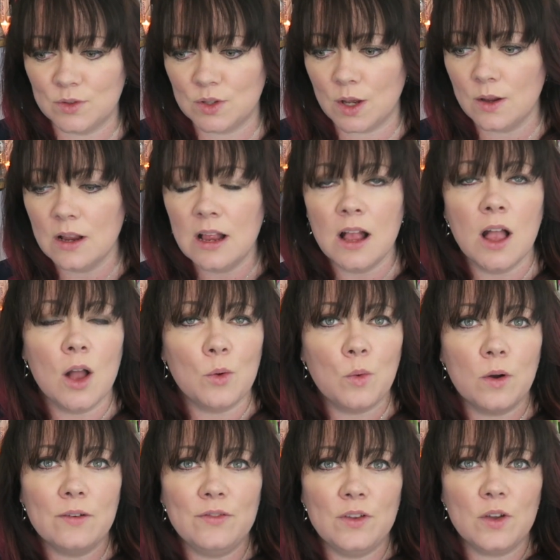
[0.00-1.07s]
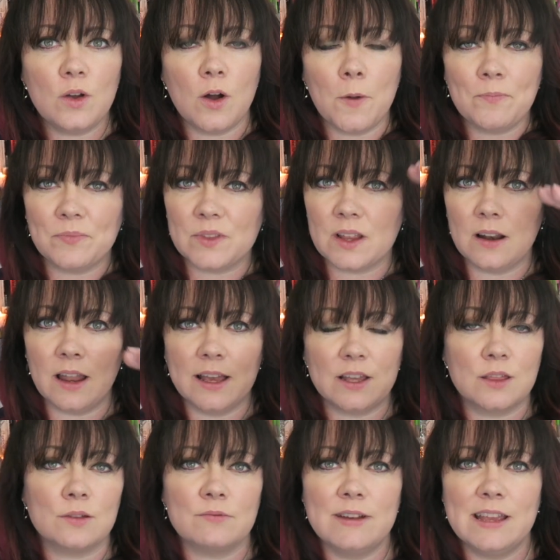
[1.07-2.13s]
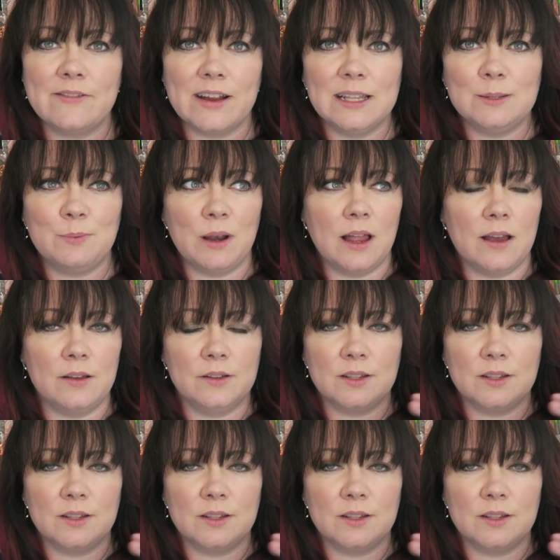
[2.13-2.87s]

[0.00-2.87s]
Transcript: So what if you got like three grades below?